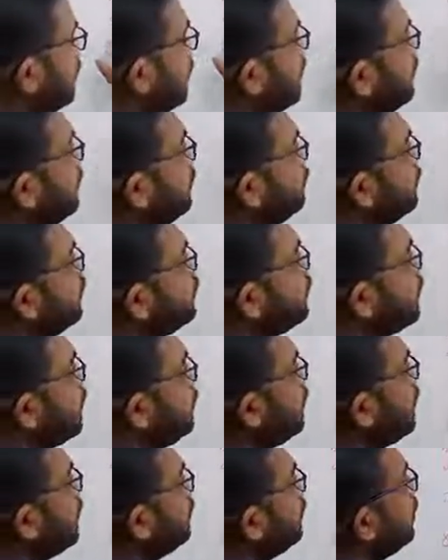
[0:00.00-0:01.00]
Mr.
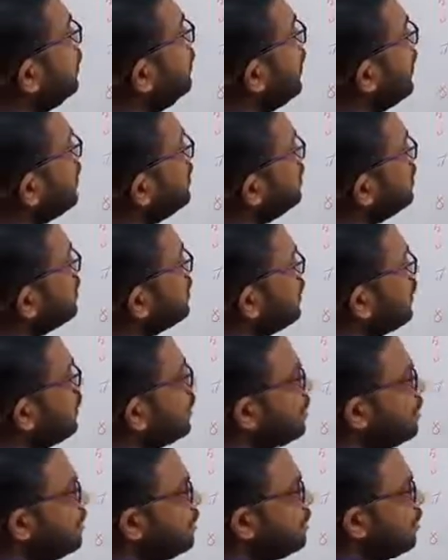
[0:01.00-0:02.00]
Mehta purchased another
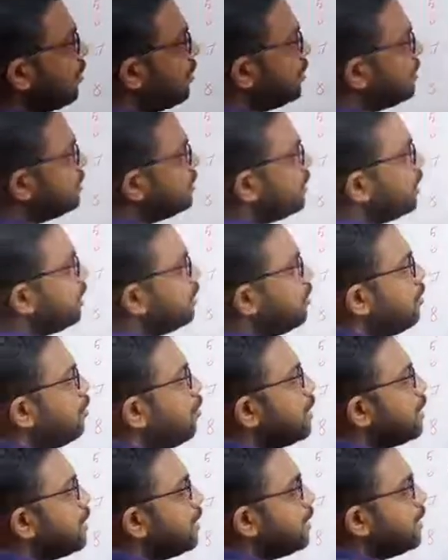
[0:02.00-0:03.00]
furniture on
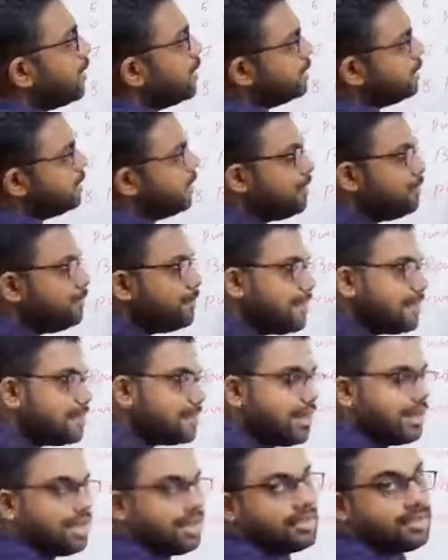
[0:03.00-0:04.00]
credit. That means
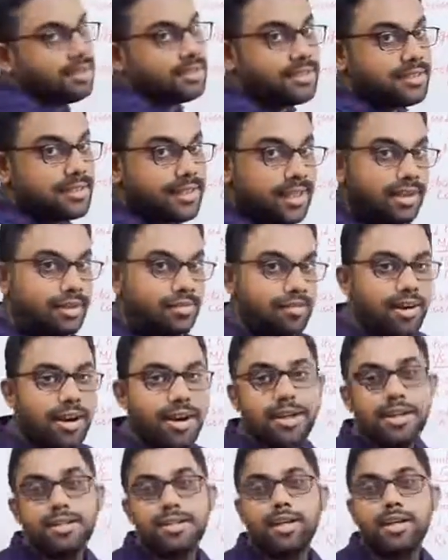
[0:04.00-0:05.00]
the second
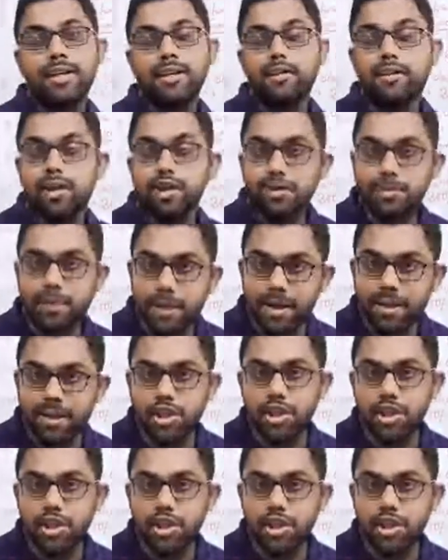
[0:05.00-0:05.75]
furniture was purchased